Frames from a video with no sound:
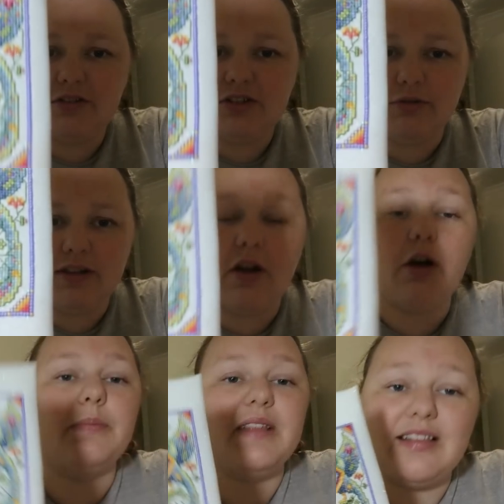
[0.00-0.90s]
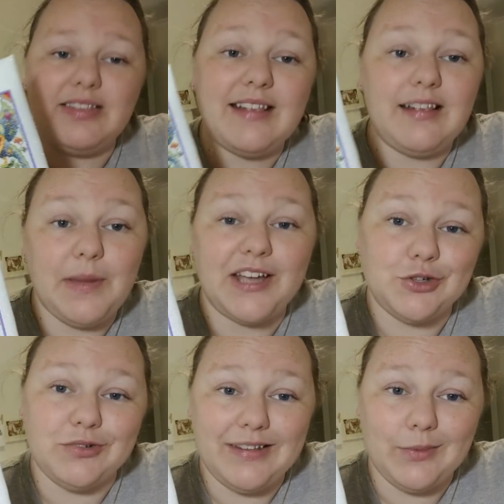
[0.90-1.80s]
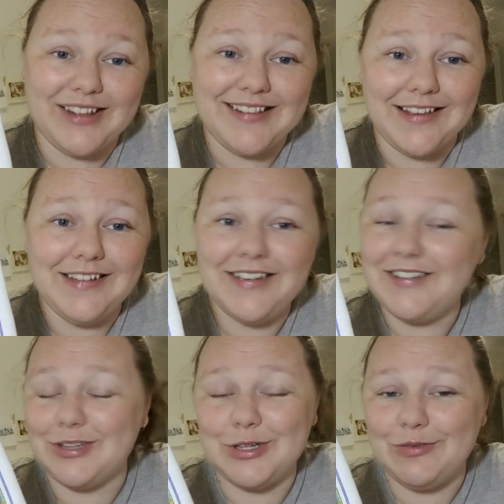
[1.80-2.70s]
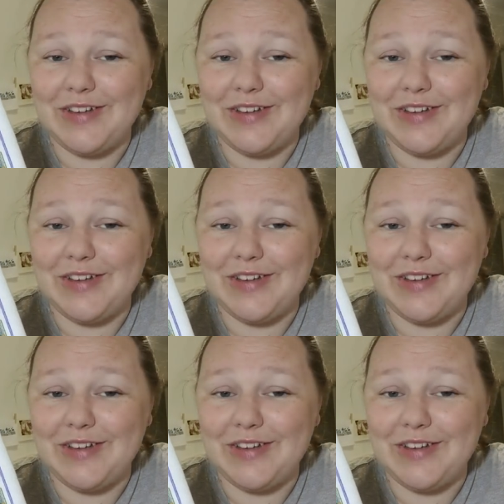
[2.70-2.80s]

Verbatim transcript: Ter oh, this is, this is by Teresa Wentzler. Don't know